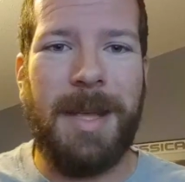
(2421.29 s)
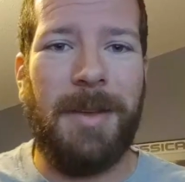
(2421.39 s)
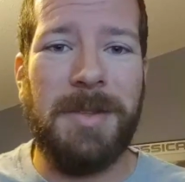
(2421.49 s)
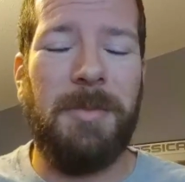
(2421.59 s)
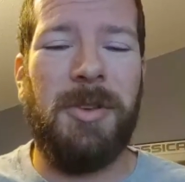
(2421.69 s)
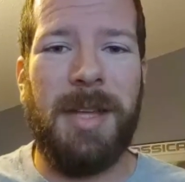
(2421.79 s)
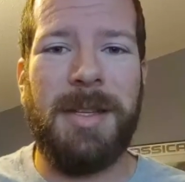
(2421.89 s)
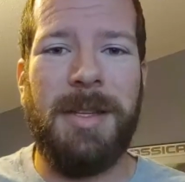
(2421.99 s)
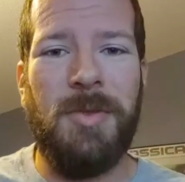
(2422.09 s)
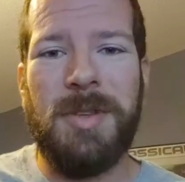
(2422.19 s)
tell someone not
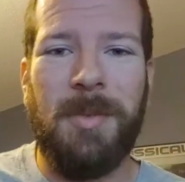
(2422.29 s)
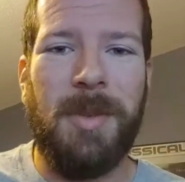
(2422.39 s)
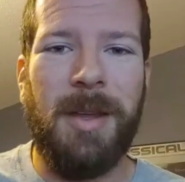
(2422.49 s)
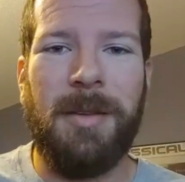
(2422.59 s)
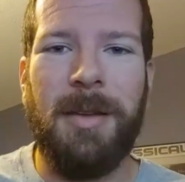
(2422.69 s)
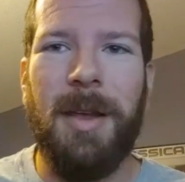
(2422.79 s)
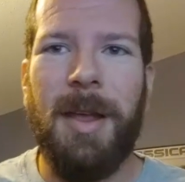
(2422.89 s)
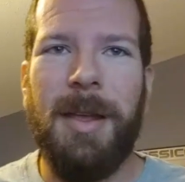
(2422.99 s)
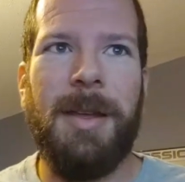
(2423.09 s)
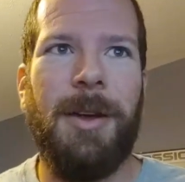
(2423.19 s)
to do something,
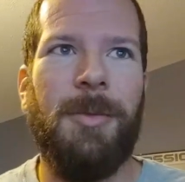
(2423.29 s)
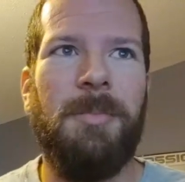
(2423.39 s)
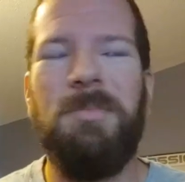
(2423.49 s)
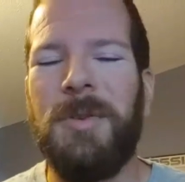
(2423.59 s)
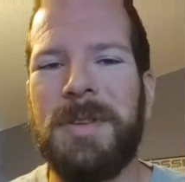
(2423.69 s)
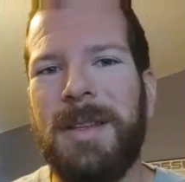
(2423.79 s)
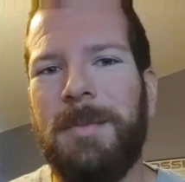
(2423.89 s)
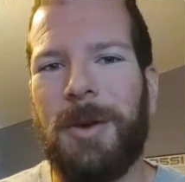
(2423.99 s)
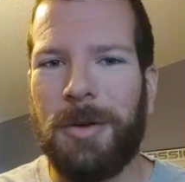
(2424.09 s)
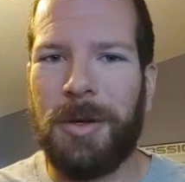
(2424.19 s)
most of
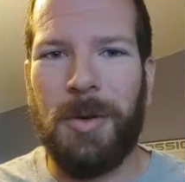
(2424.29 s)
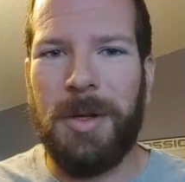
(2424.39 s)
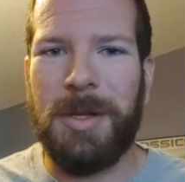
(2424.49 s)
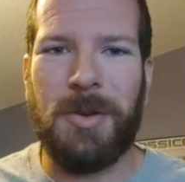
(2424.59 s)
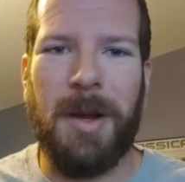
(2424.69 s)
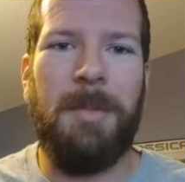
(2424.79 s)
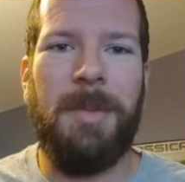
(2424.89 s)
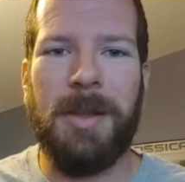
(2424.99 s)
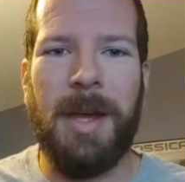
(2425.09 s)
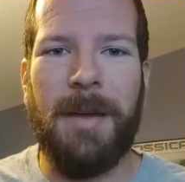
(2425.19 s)
them aren't going to try and
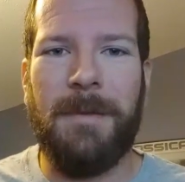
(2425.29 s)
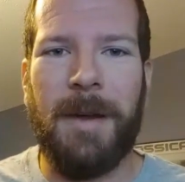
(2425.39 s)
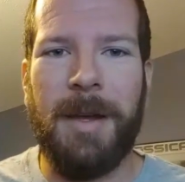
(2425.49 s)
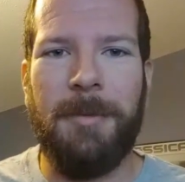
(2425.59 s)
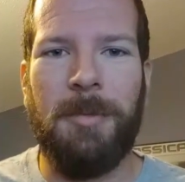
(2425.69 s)
pick that fight.